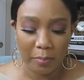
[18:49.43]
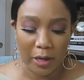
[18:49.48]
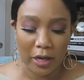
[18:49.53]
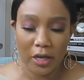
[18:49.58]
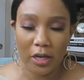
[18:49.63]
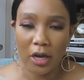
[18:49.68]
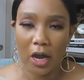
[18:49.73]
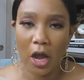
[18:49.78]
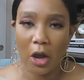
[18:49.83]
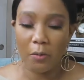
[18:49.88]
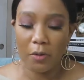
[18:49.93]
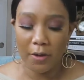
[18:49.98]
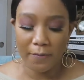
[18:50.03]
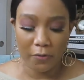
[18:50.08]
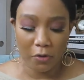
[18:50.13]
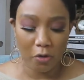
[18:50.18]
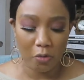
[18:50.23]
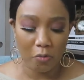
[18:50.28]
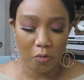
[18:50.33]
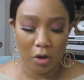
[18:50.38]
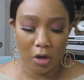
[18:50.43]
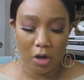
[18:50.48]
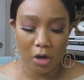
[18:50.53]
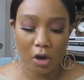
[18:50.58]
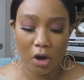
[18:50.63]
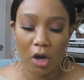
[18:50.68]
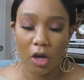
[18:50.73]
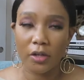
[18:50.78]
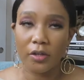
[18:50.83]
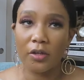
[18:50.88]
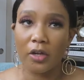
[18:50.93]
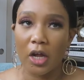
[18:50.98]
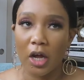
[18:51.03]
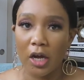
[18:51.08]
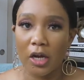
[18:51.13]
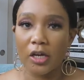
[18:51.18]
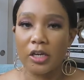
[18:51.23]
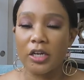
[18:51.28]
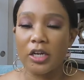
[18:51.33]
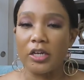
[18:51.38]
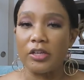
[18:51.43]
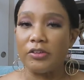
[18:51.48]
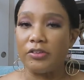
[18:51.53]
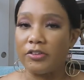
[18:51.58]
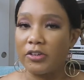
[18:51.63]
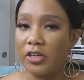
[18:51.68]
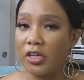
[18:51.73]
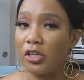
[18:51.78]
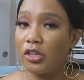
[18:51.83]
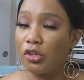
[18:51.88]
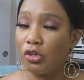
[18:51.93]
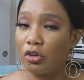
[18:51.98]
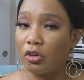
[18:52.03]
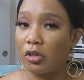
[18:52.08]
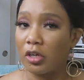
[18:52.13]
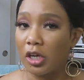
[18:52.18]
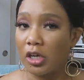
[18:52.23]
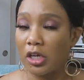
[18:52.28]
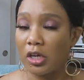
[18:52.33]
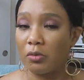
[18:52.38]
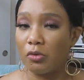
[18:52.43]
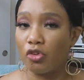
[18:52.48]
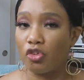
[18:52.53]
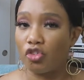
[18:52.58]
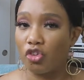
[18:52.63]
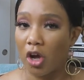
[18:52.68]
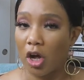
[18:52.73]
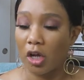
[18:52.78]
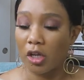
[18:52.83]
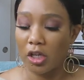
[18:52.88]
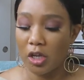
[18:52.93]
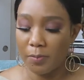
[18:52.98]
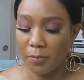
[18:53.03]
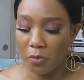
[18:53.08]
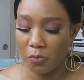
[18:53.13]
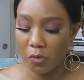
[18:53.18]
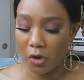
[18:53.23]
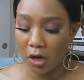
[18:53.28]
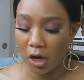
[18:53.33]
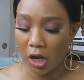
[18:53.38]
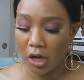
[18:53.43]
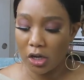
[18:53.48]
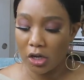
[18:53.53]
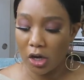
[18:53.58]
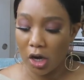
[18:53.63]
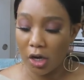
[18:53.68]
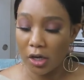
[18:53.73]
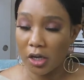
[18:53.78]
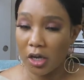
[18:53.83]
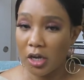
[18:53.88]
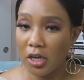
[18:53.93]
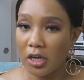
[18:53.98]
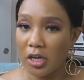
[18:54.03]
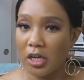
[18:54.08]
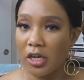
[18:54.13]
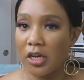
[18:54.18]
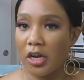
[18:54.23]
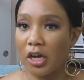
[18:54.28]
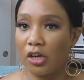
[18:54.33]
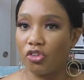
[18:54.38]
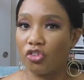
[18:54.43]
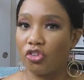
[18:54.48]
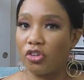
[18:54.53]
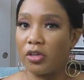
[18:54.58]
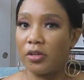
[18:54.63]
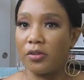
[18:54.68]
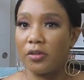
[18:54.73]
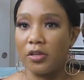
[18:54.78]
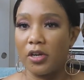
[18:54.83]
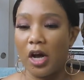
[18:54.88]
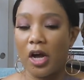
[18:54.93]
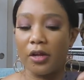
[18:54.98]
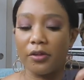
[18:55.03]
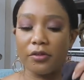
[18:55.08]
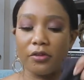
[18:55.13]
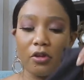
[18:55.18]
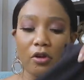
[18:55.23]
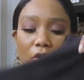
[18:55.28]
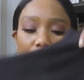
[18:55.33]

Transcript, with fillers: But however, online it did look like it was chocolate, but when I got it, it actually is not.